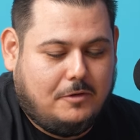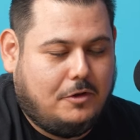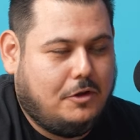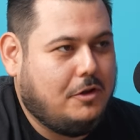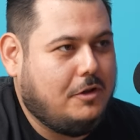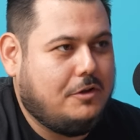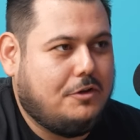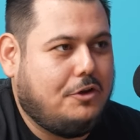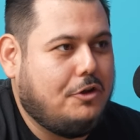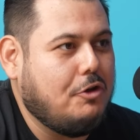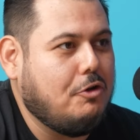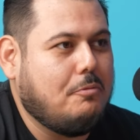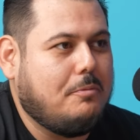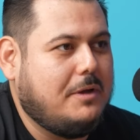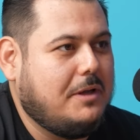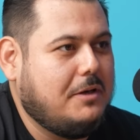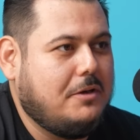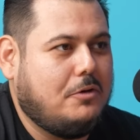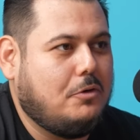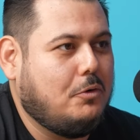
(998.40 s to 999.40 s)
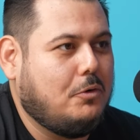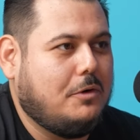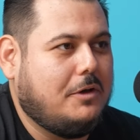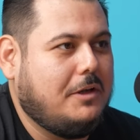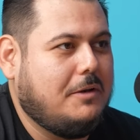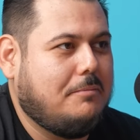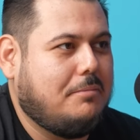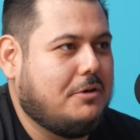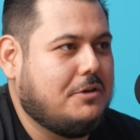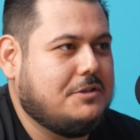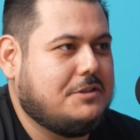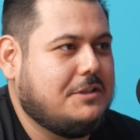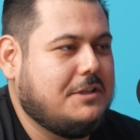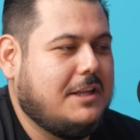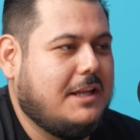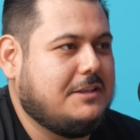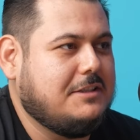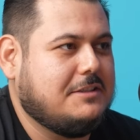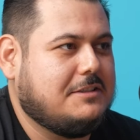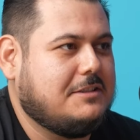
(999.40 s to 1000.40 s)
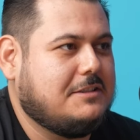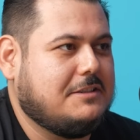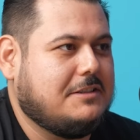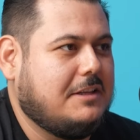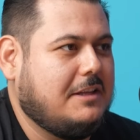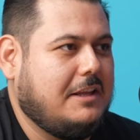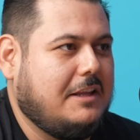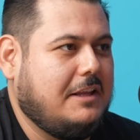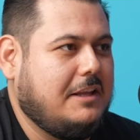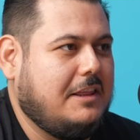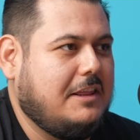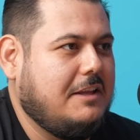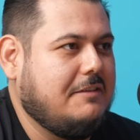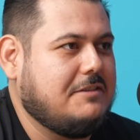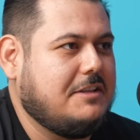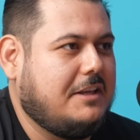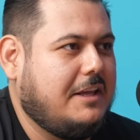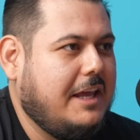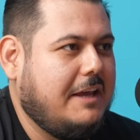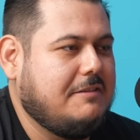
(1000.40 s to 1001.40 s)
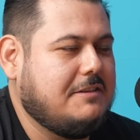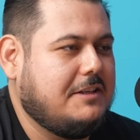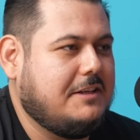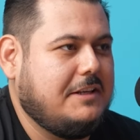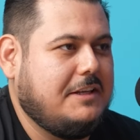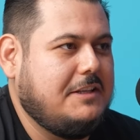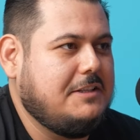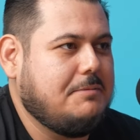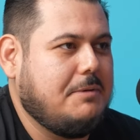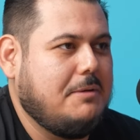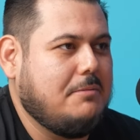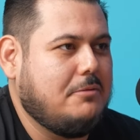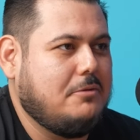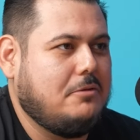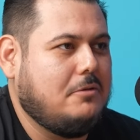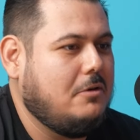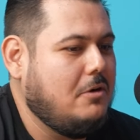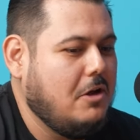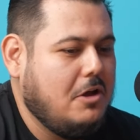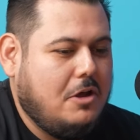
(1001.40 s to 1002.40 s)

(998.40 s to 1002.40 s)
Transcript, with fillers: humanoid person that just lives in the caves and eats people.